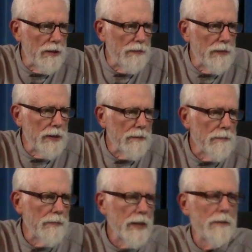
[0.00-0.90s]
probably
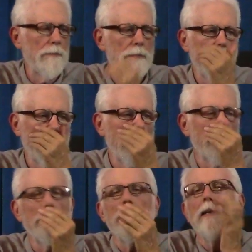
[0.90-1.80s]
go
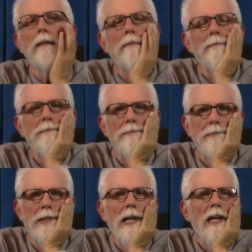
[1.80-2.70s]
a bit more in depth, but